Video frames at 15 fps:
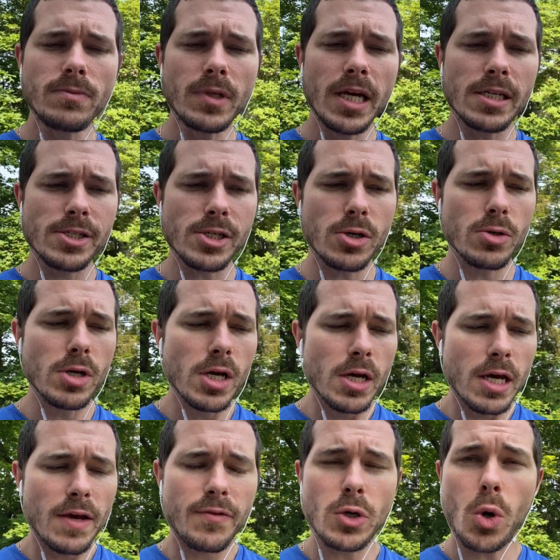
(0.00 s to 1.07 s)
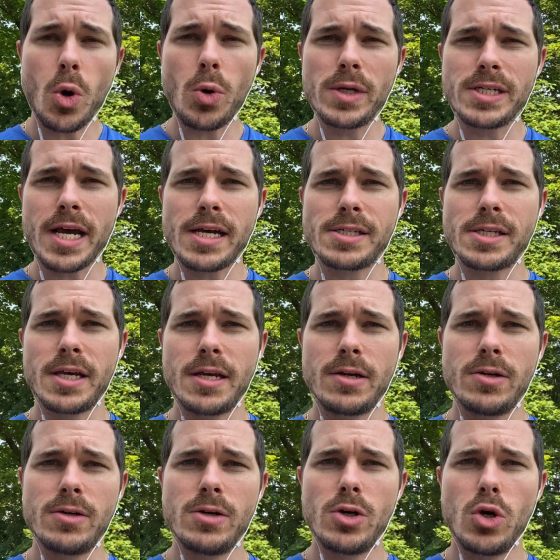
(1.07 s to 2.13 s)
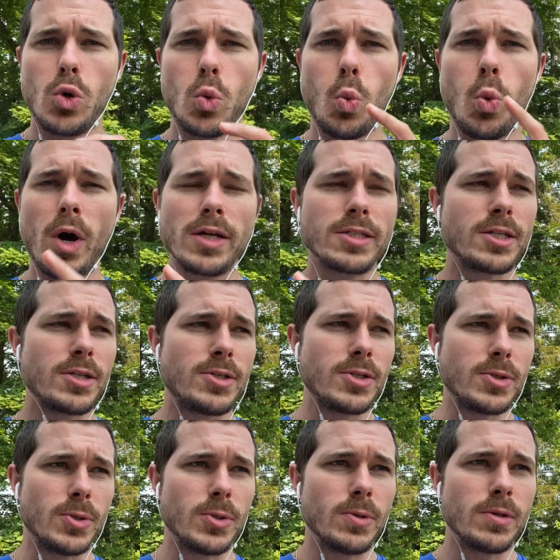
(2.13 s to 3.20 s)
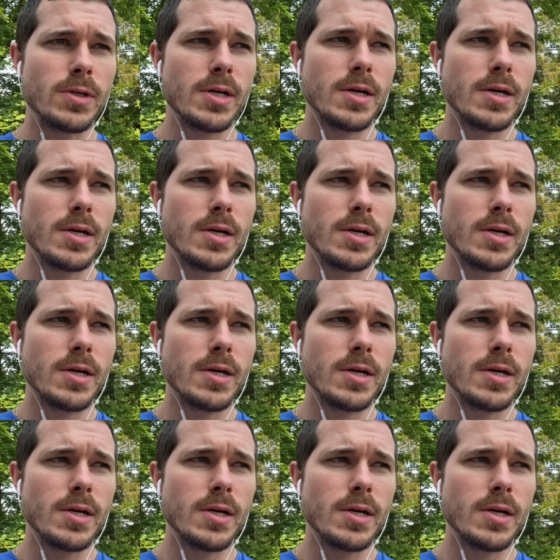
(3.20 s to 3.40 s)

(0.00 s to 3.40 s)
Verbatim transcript: And so, if you're always asking what to do,